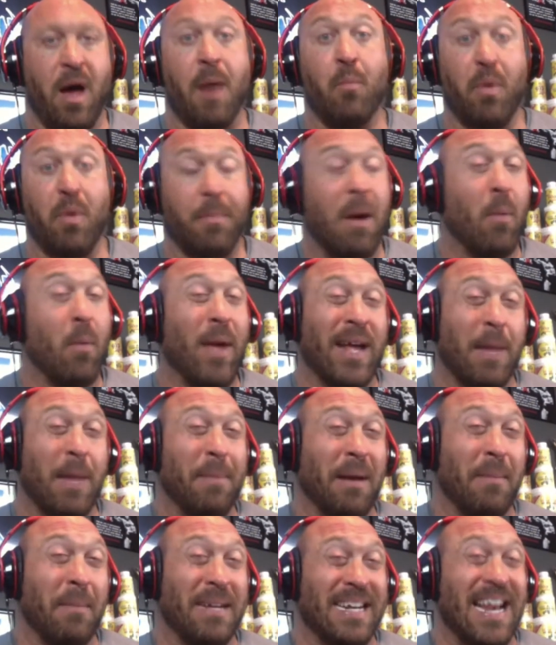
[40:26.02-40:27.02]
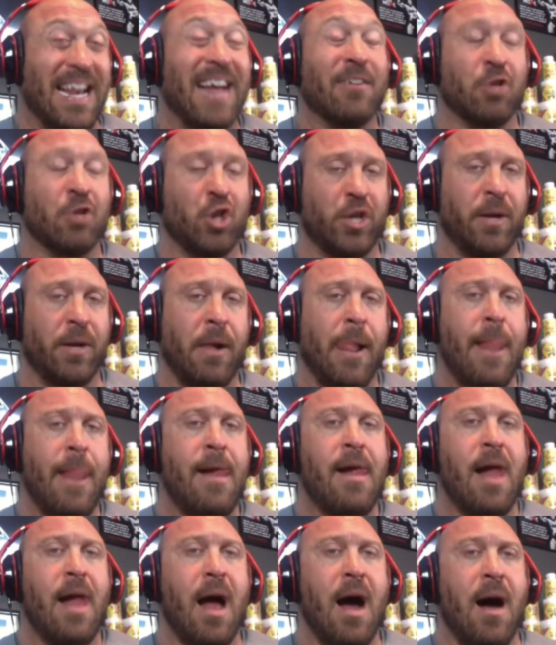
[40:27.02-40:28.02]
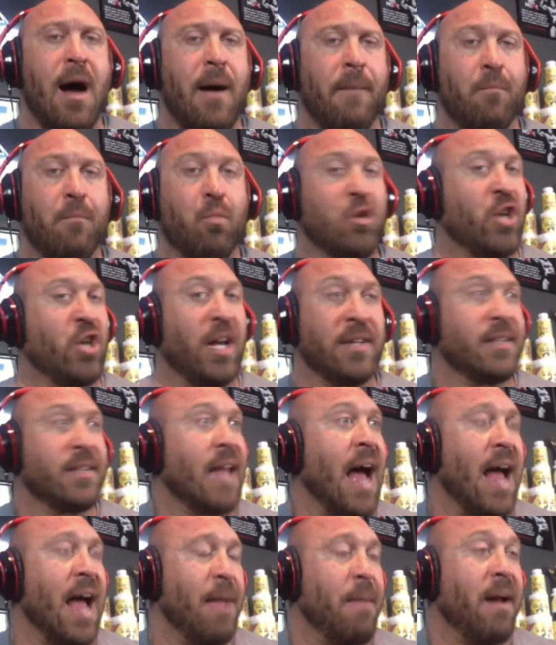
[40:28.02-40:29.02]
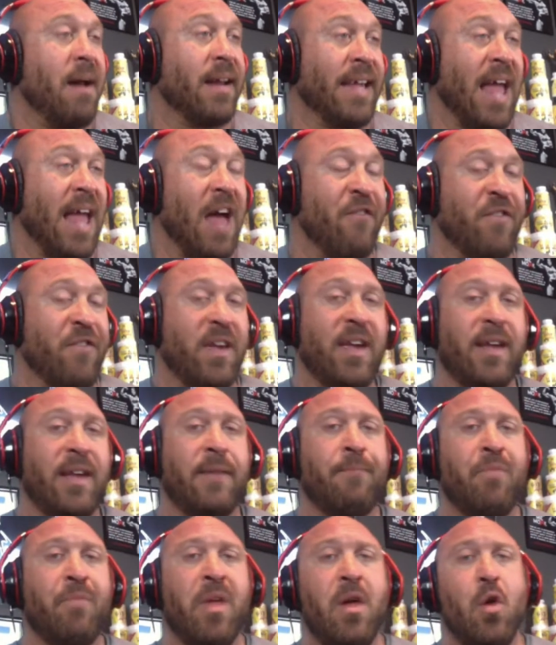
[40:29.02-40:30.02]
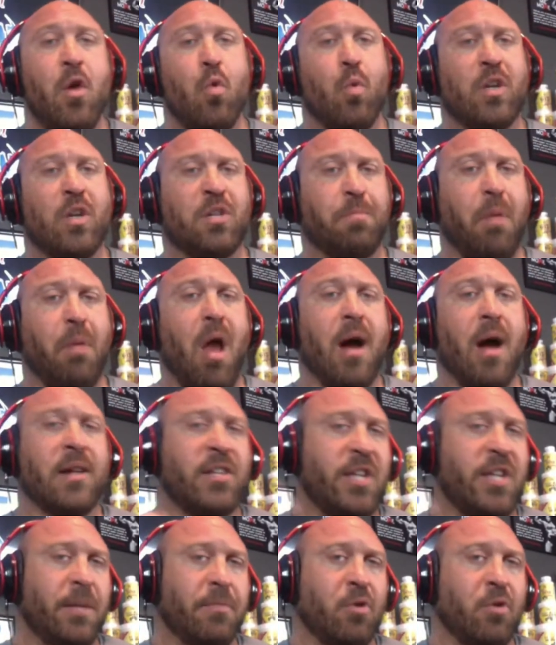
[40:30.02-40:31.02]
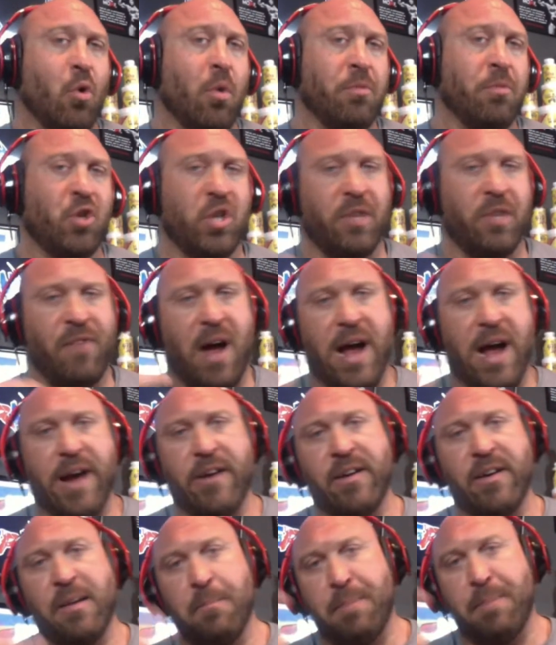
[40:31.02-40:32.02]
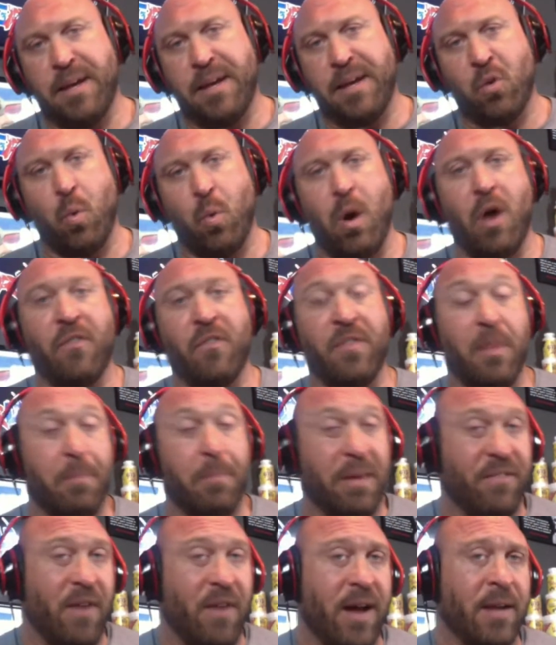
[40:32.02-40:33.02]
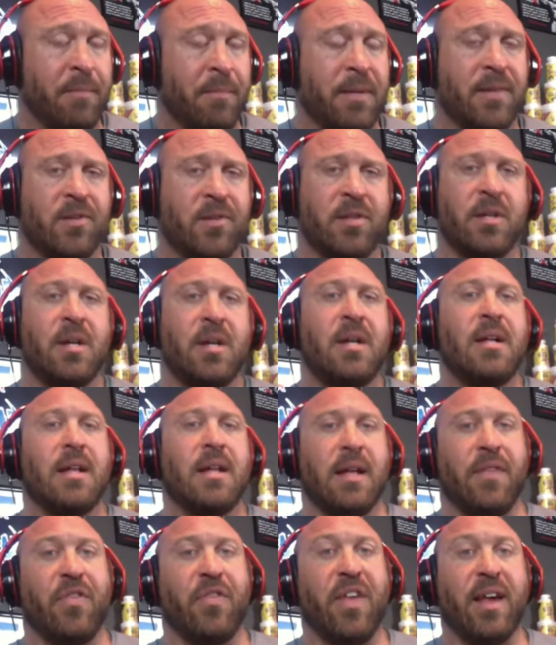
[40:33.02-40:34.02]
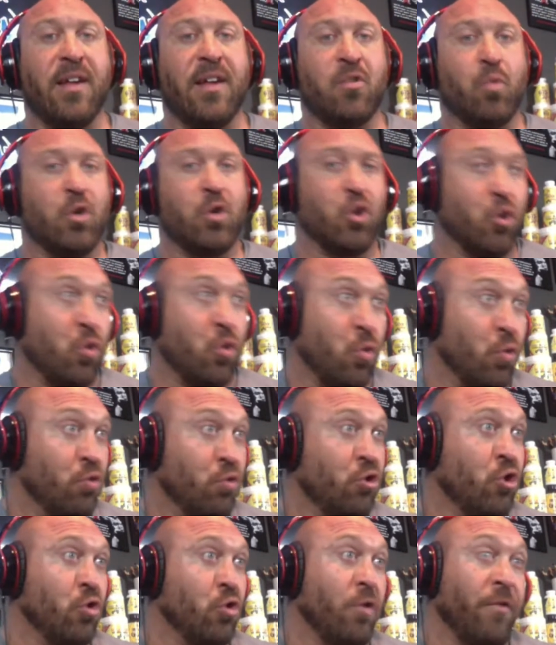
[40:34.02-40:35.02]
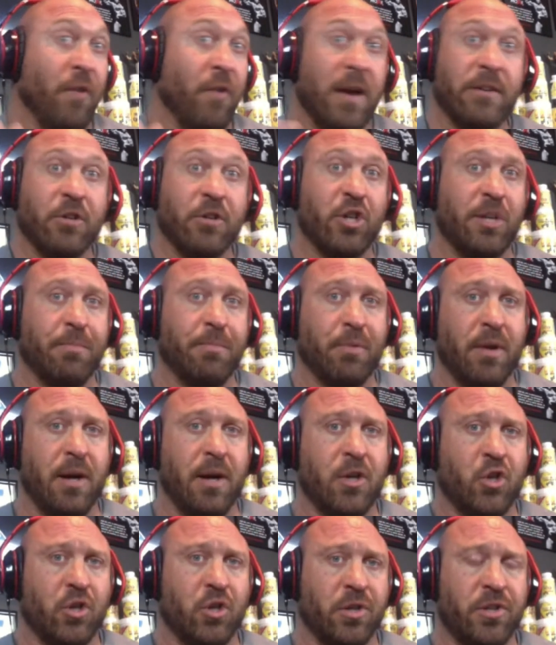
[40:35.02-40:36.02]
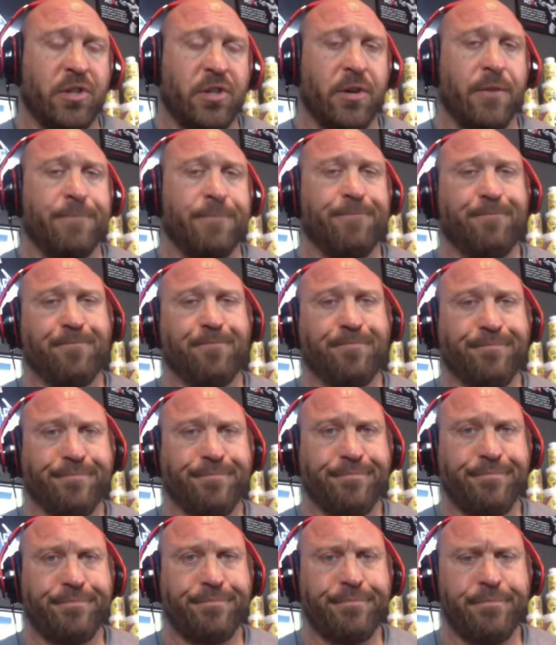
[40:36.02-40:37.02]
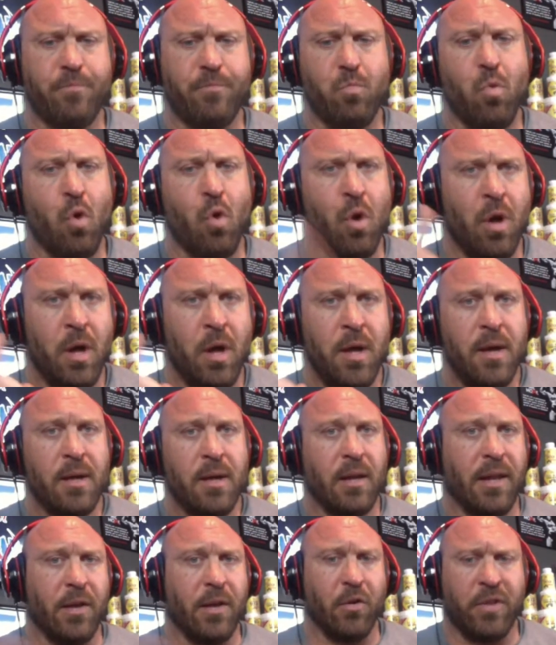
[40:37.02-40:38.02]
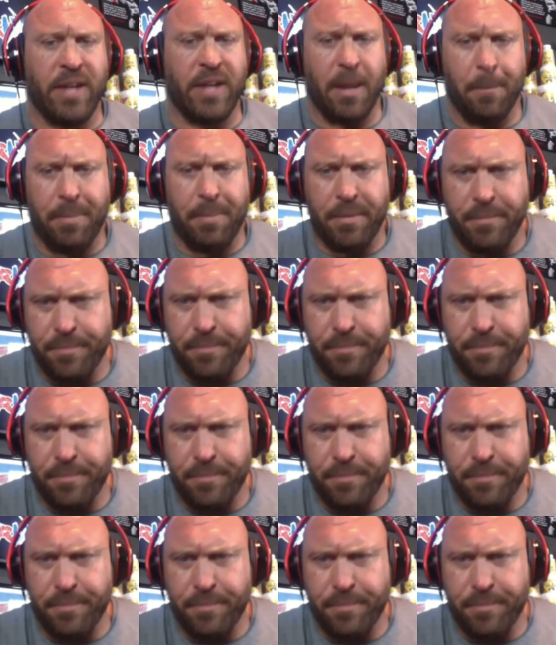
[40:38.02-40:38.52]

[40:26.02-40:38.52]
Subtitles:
with my Wake Up Unlimited Energy, which has the high amount of caffeine, which blocks the absorption of iron and B12 and the B vitamins and things which are crucial for energy production. So, little tip.